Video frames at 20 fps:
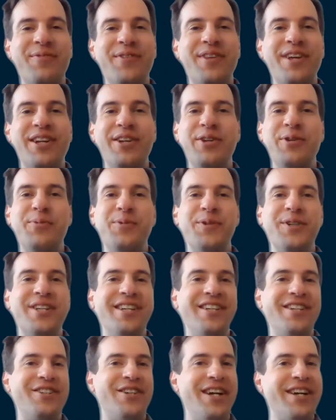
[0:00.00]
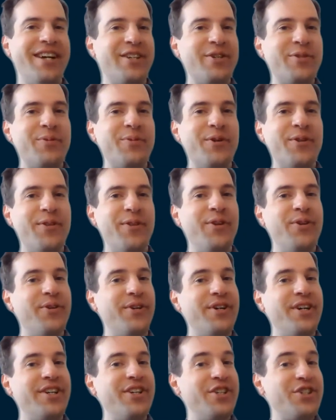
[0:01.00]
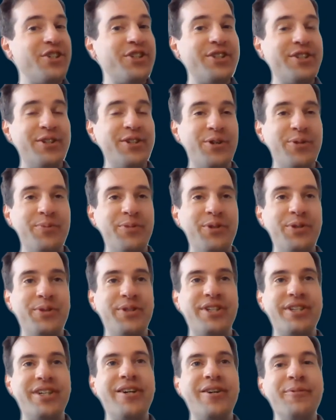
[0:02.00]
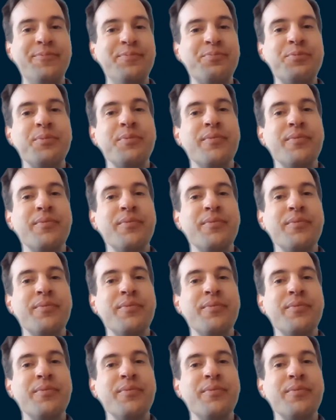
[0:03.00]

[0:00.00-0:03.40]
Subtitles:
than you would interact with your digital computer.